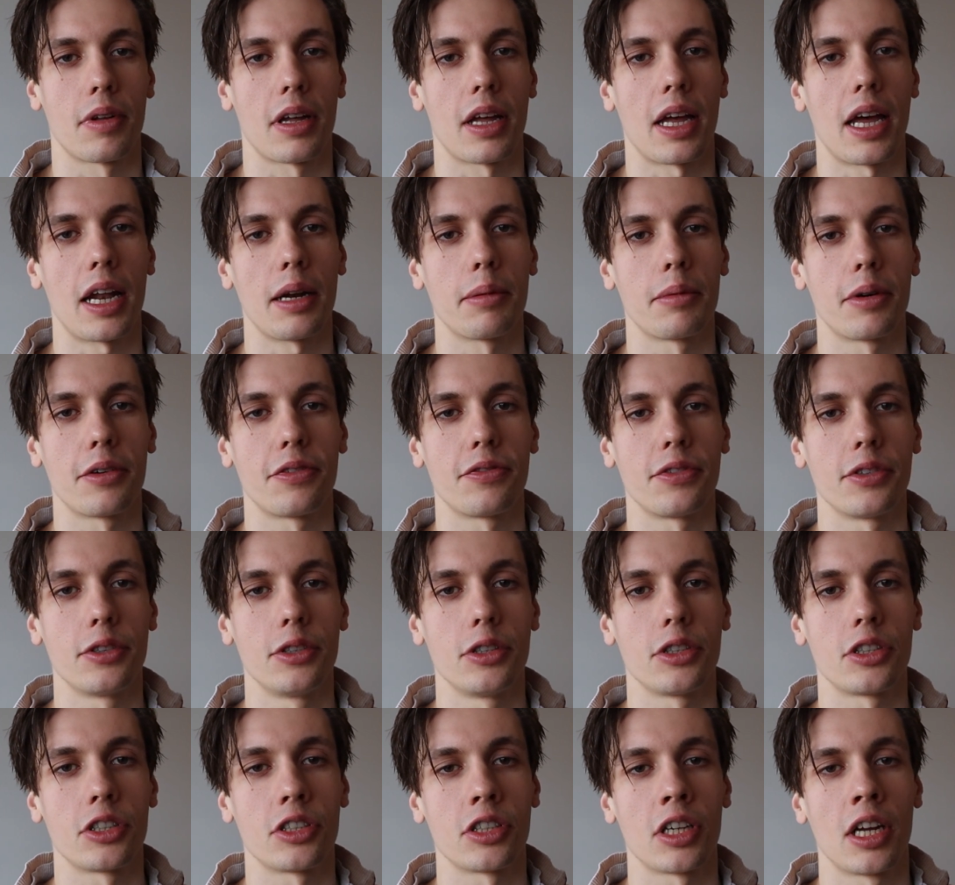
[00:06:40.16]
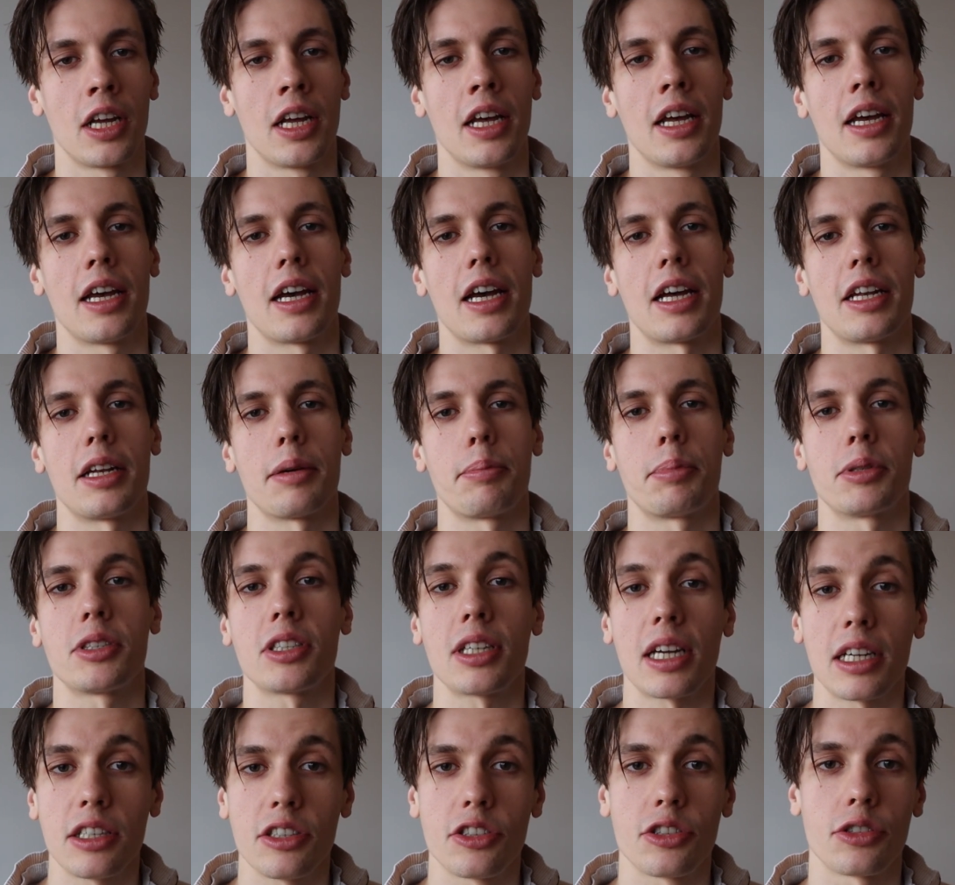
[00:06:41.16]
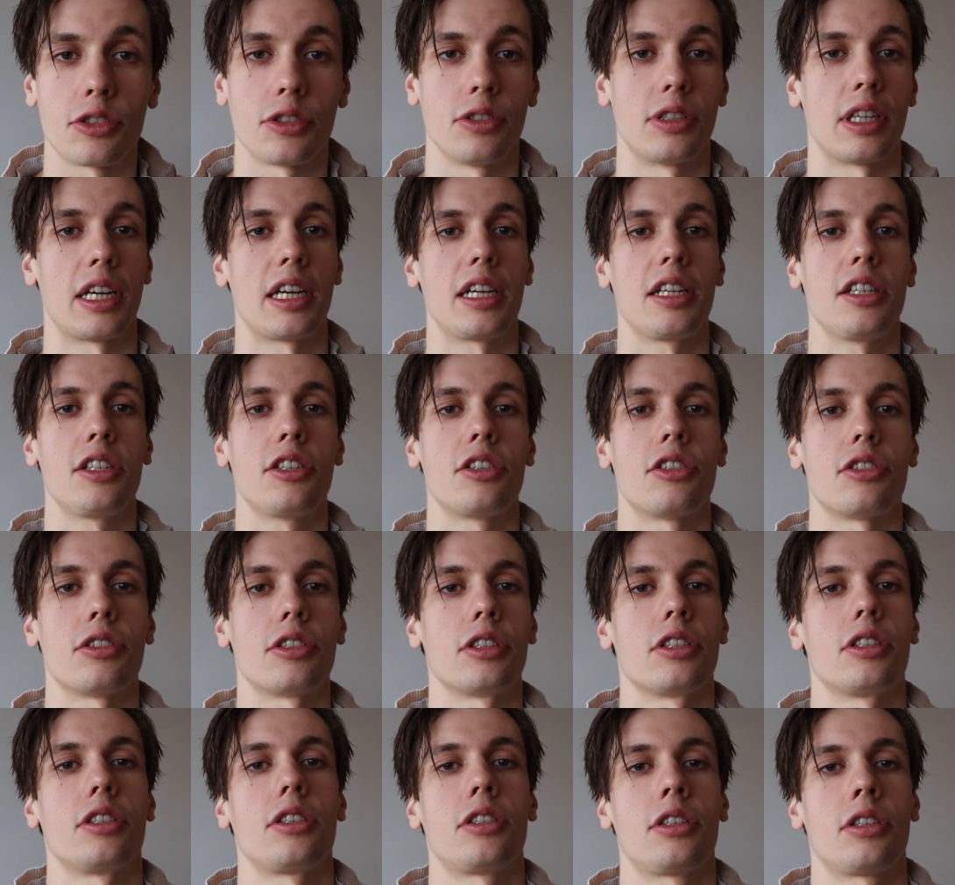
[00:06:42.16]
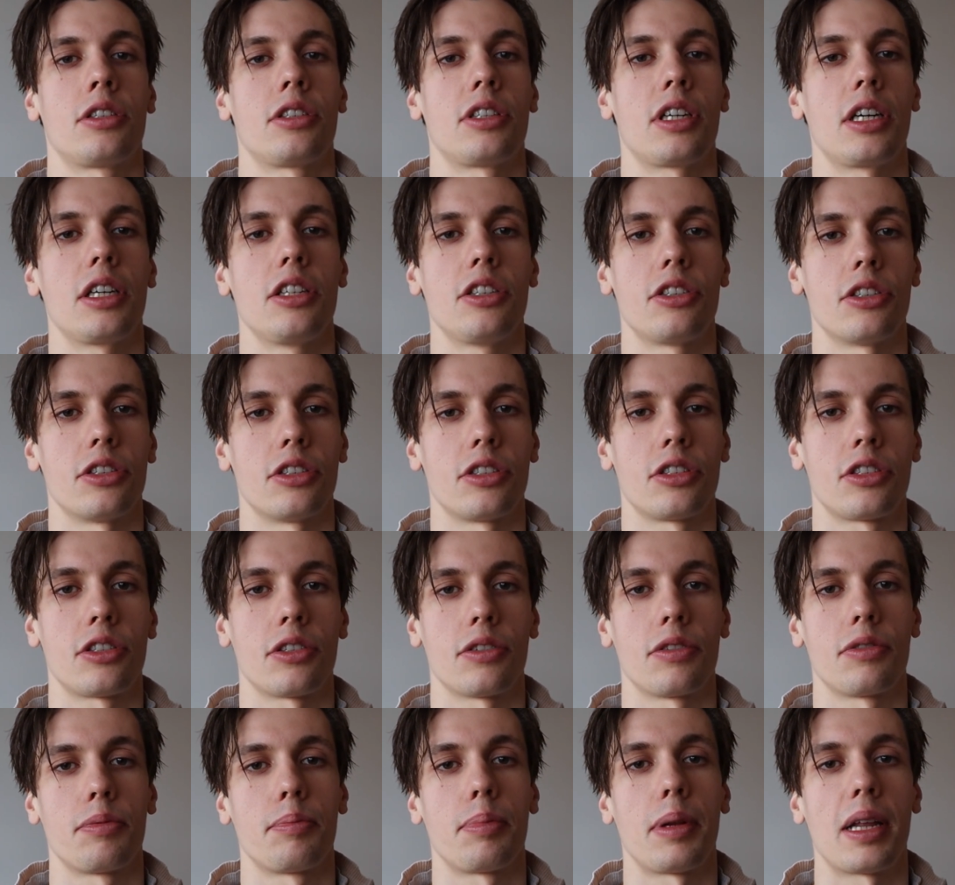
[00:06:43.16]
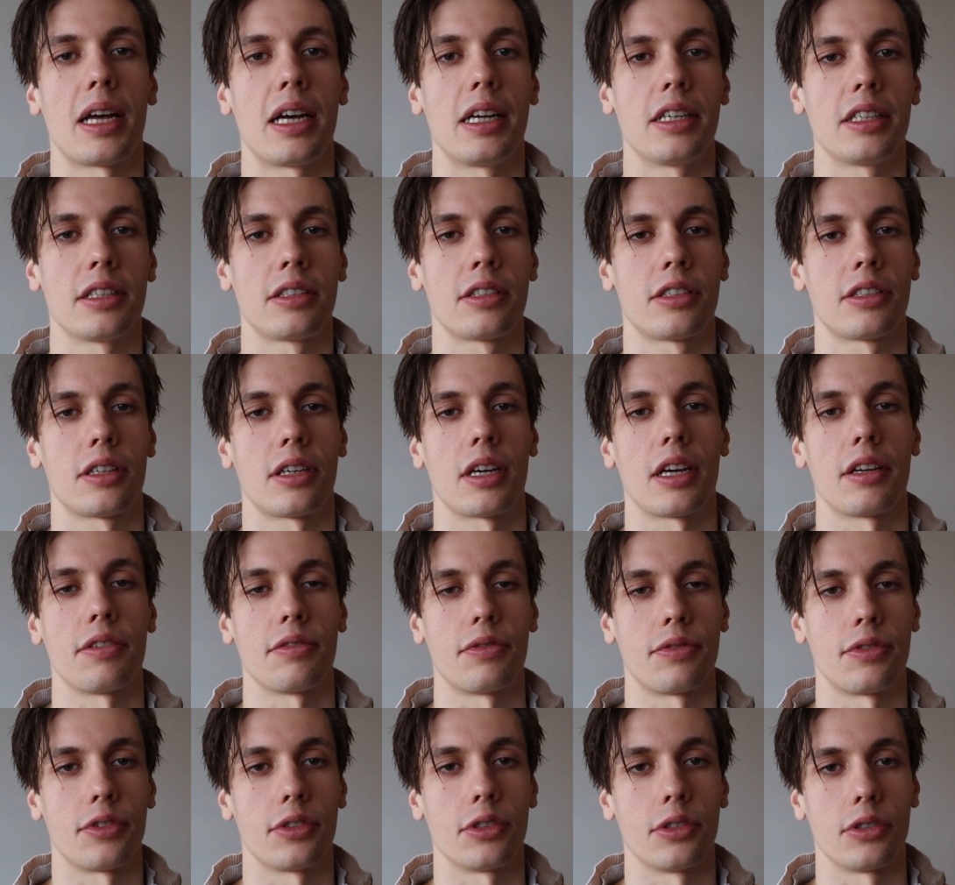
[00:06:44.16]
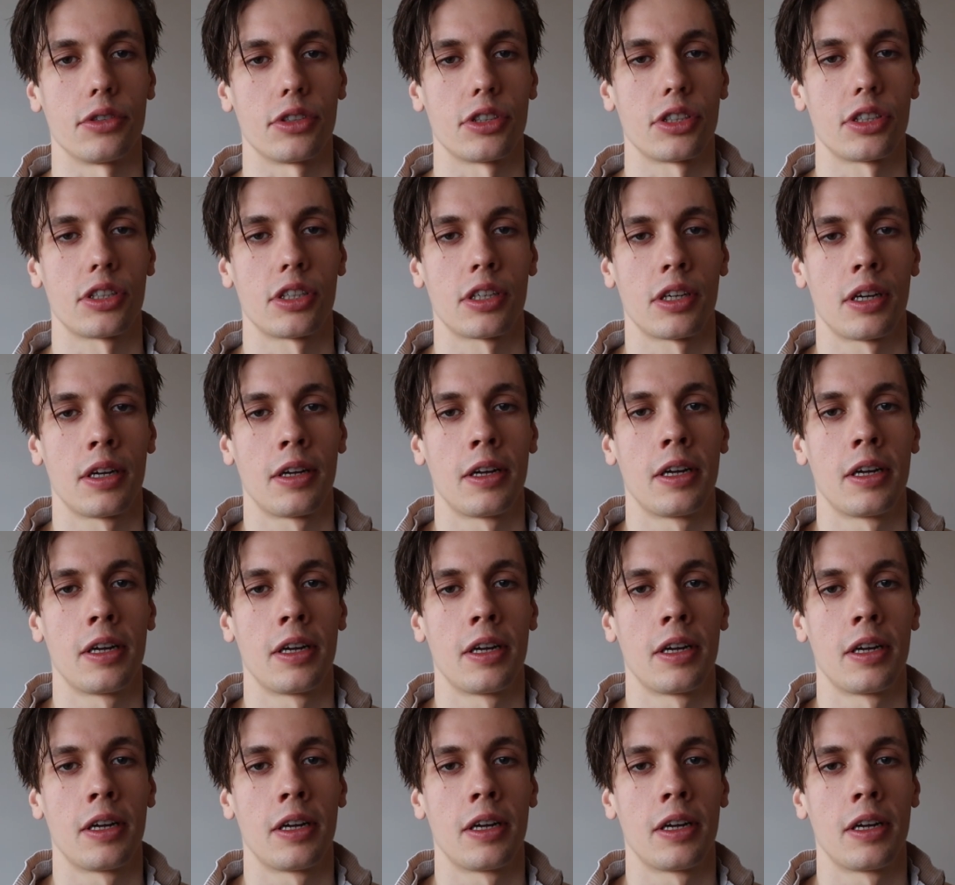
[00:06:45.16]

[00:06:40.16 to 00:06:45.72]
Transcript: animal foods and the potential dangers of plants and fruits.